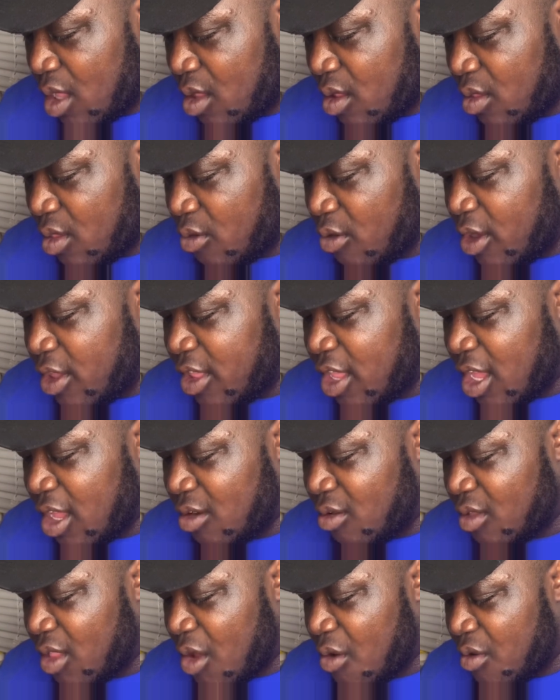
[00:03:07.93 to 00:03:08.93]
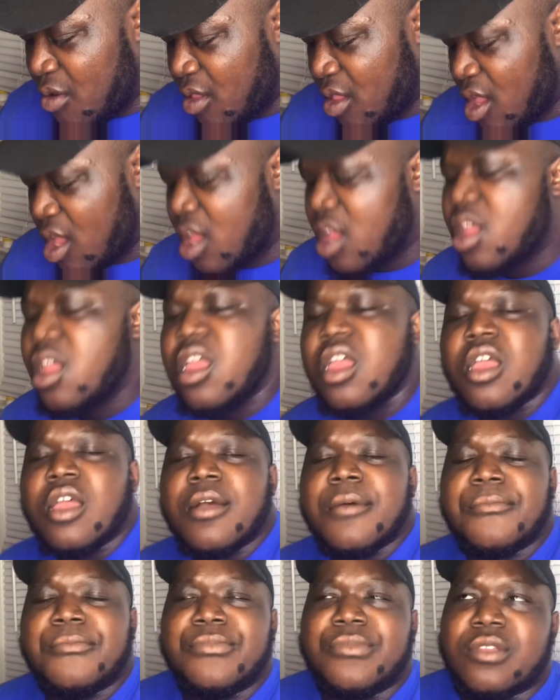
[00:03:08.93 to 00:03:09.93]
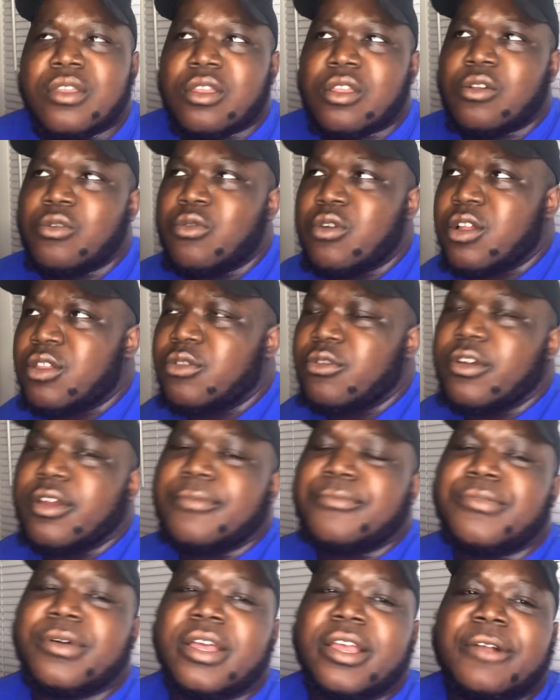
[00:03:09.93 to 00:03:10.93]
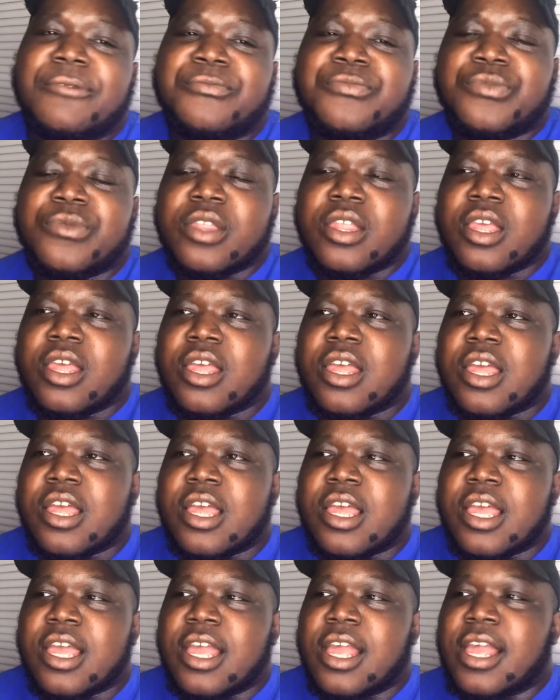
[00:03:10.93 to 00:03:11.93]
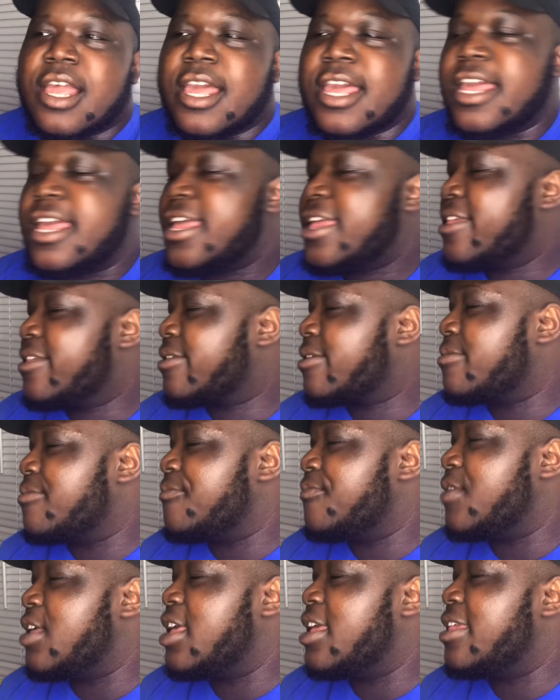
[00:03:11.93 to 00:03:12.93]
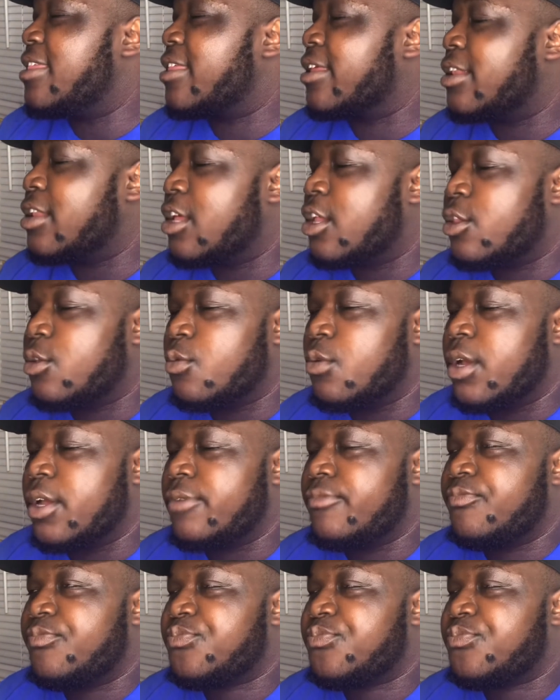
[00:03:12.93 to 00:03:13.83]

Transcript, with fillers: three channels. I want to say two or three. But he's he's another one.